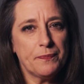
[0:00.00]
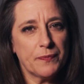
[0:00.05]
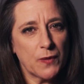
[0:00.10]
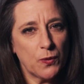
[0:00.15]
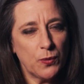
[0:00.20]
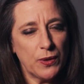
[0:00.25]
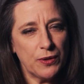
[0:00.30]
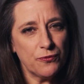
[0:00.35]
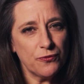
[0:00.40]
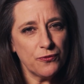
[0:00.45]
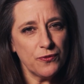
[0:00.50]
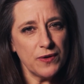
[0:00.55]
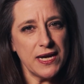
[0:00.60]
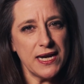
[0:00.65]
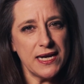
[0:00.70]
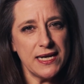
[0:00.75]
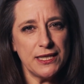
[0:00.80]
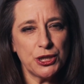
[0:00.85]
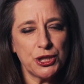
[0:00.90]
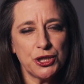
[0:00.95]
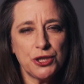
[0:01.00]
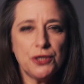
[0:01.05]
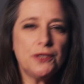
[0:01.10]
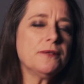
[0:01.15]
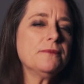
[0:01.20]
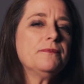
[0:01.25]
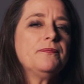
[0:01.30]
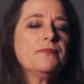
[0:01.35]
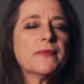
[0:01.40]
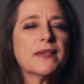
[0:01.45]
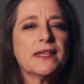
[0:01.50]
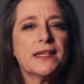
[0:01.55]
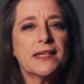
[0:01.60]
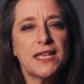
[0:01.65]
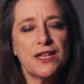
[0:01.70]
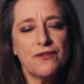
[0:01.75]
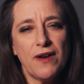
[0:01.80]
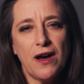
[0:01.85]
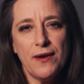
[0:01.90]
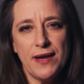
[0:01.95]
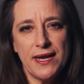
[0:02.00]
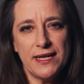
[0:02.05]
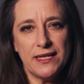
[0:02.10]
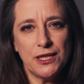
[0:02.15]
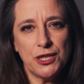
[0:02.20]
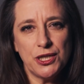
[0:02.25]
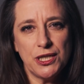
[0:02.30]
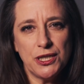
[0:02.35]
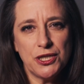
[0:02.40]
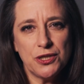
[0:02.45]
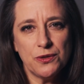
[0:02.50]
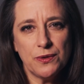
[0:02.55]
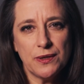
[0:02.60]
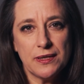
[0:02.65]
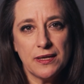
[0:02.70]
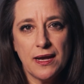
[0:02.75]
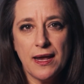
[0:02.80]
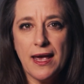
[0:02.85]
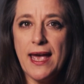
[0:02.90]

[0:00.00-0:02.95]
we really should give our energy to it